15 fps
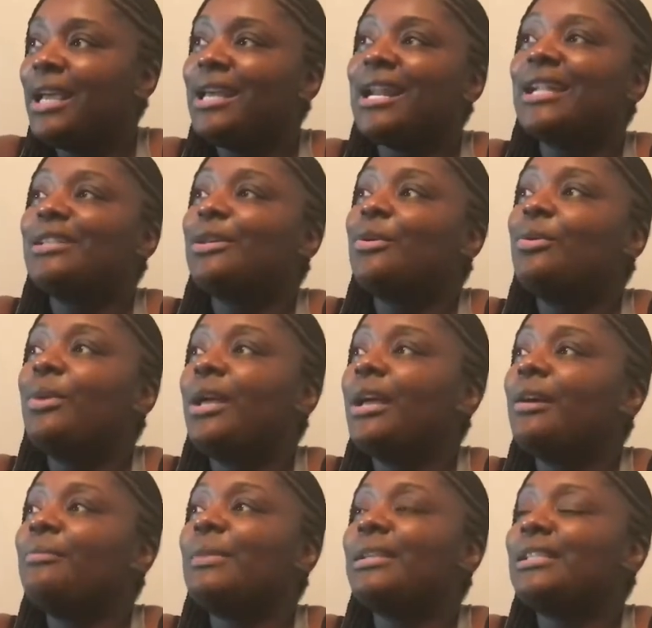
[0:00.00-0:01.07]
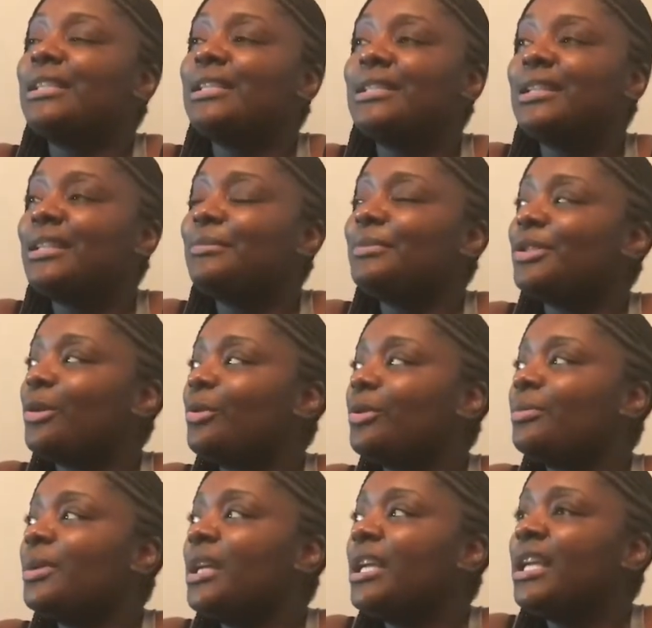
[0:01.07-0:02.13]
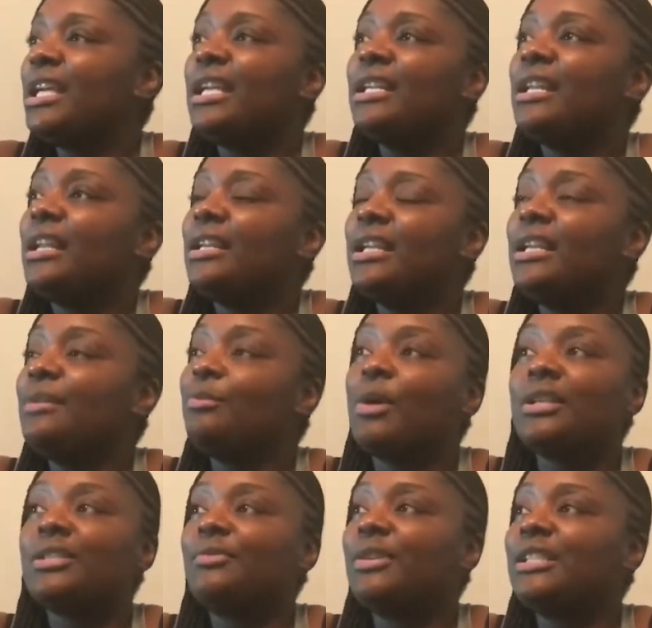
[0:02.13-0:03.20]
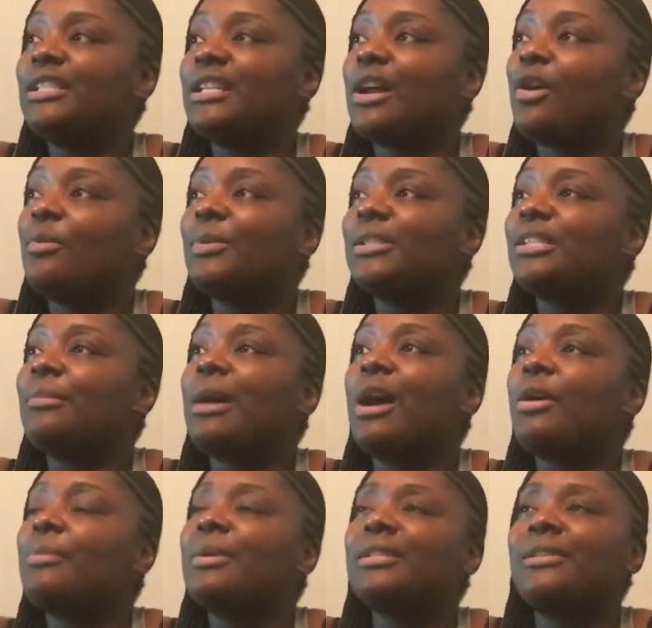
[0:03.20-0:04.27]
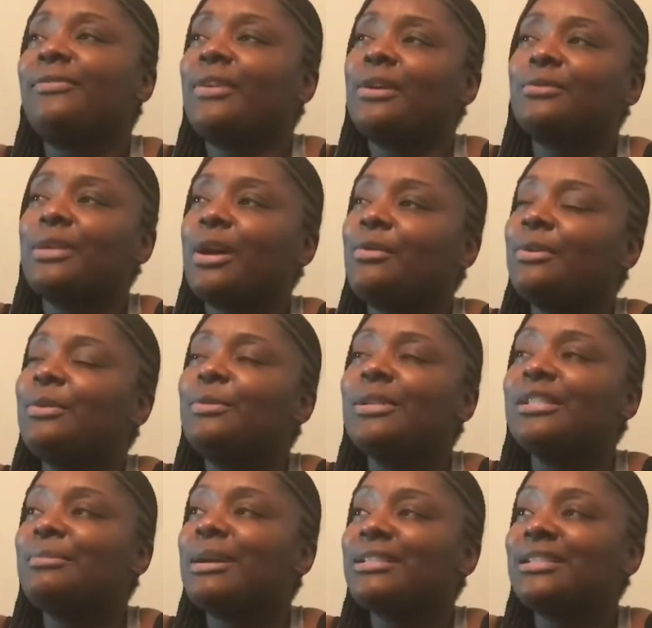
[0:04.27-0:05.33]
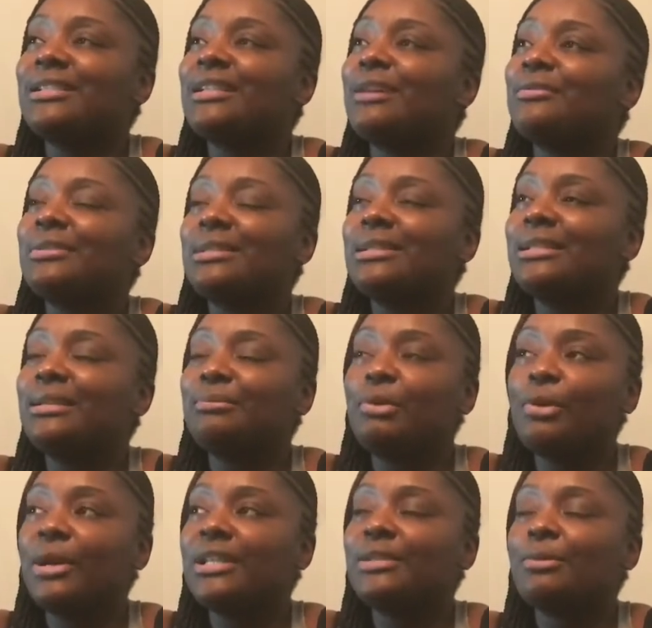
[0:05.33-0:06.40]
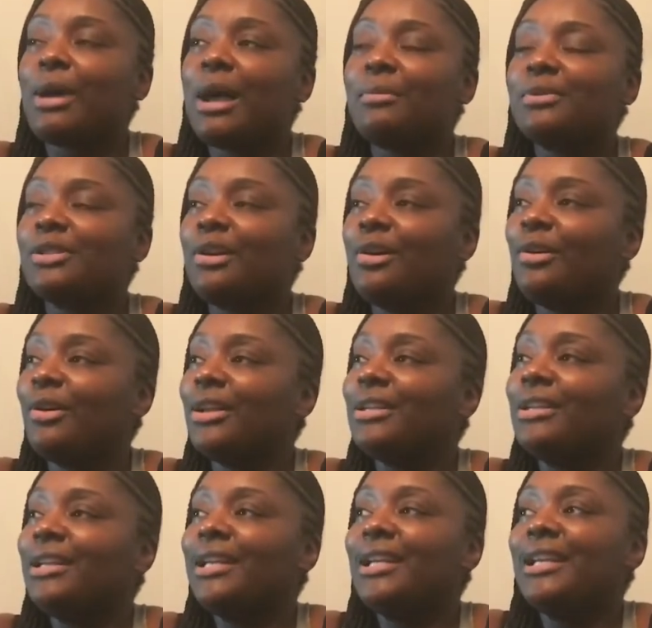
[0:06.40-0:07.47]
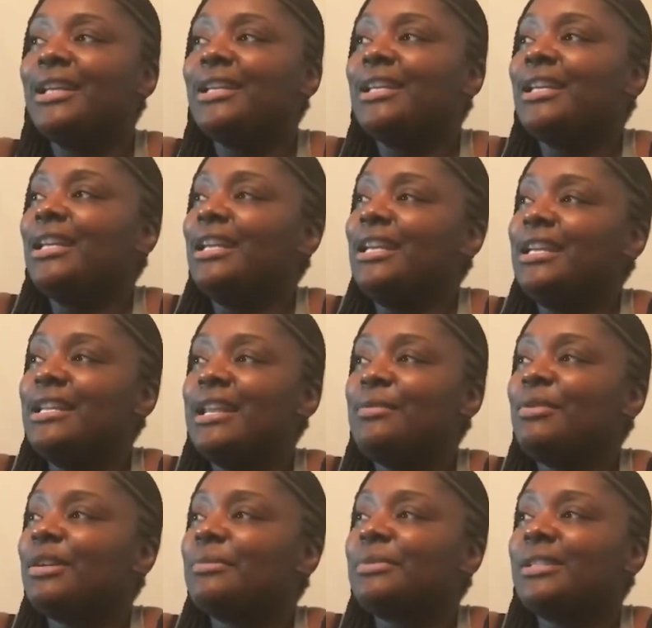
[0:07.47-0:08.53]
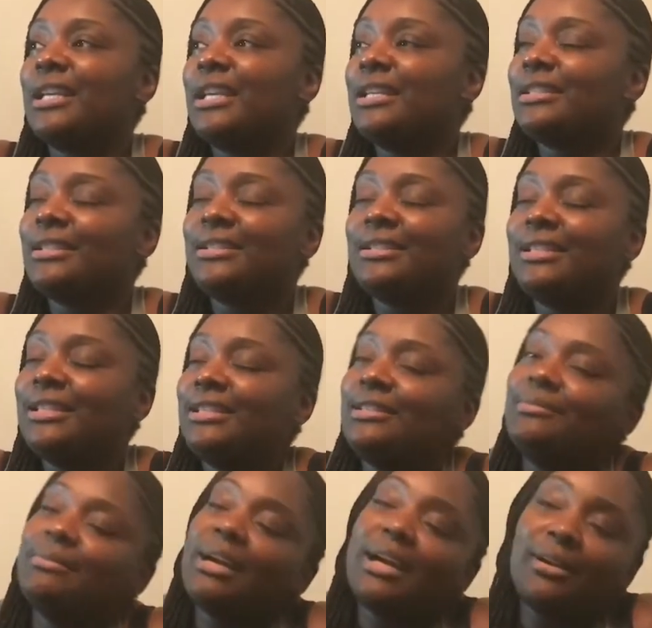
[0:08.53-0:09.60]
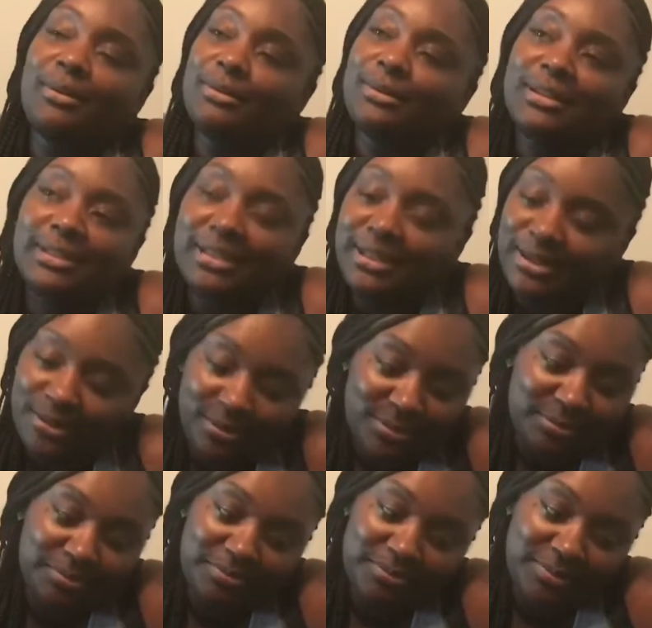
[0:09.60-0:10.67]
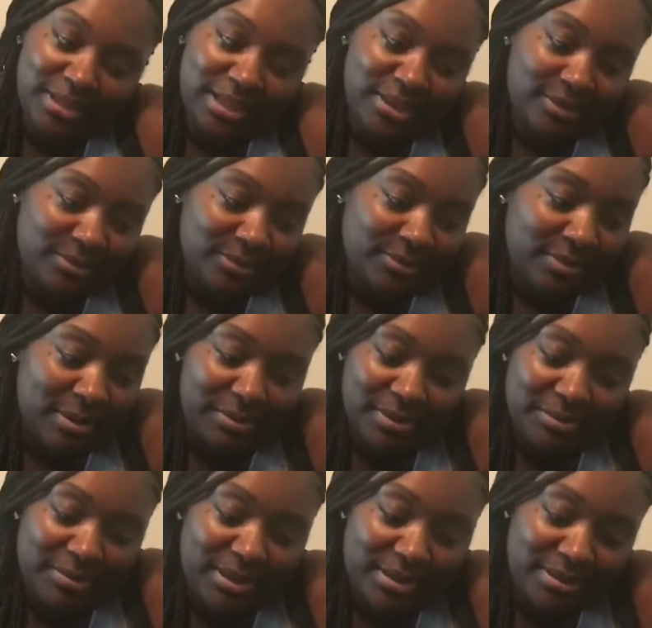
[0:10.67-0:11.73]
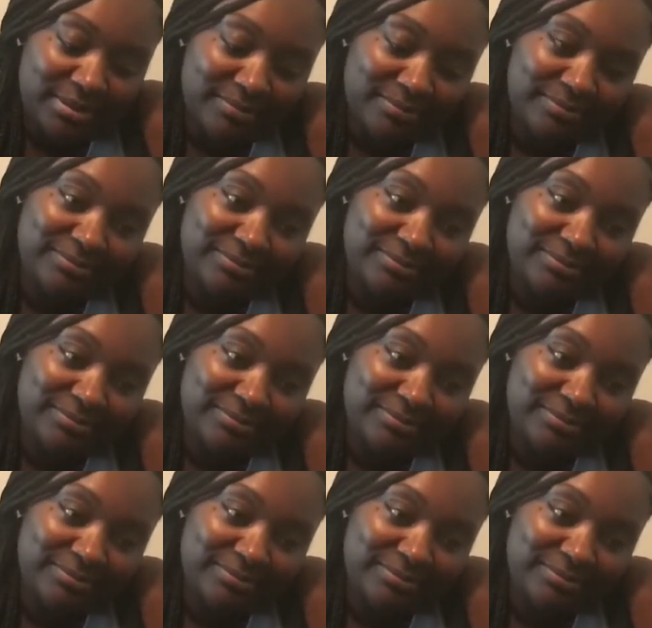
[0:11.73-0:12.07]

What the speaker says: And I told him, my sister and them told him, he wasn't reaching out, but somehow he must have found out. We went to my sister's house to see the boys while I was gone. And they went upstairs and my oldest, he told him I was pregnant.